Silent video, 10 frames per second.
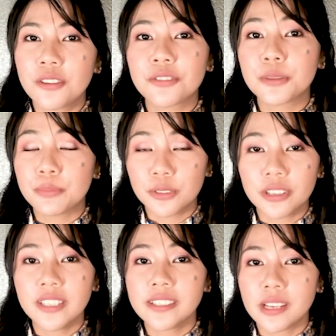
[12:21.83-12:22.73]
For
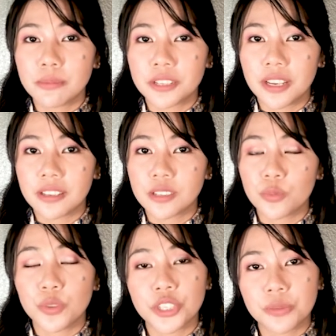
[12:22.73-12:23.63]
plural subjects,
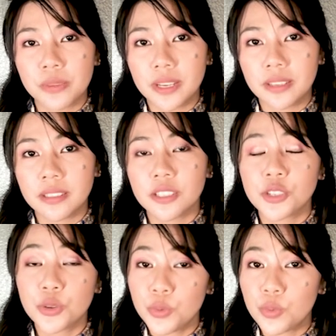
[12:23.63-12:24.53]
which mean
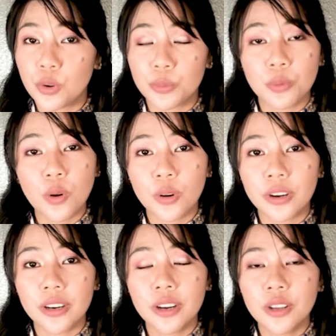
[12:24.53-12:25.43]
two or
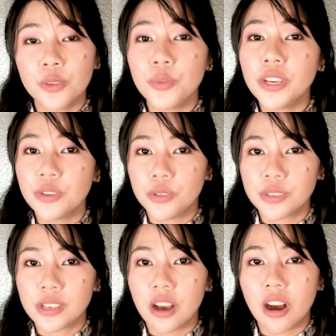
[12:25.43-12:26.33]
more, we
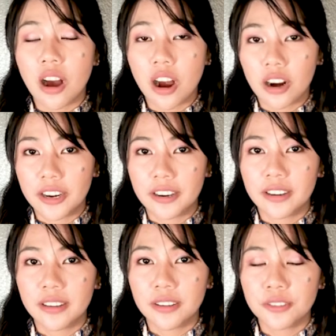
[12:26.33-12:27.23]
use are.
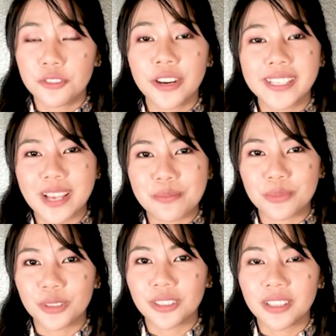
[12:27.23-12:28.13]
For
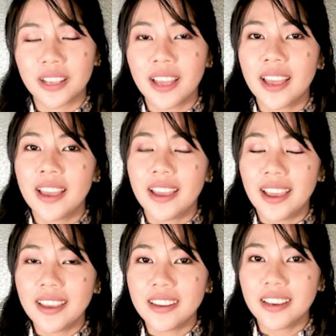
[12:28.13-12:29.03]
example,
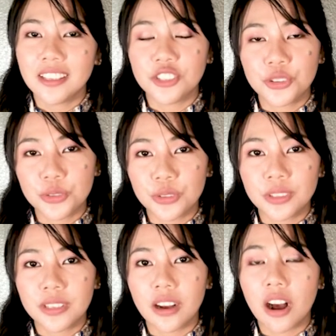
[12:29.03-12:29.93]
Anna and Jude
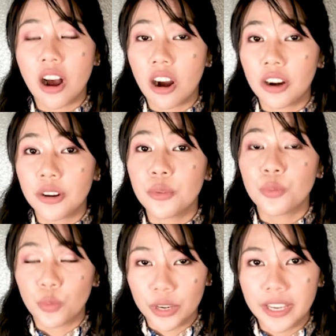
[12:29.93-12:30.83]
are
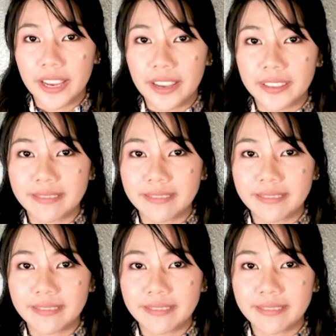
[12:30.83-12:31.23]
working.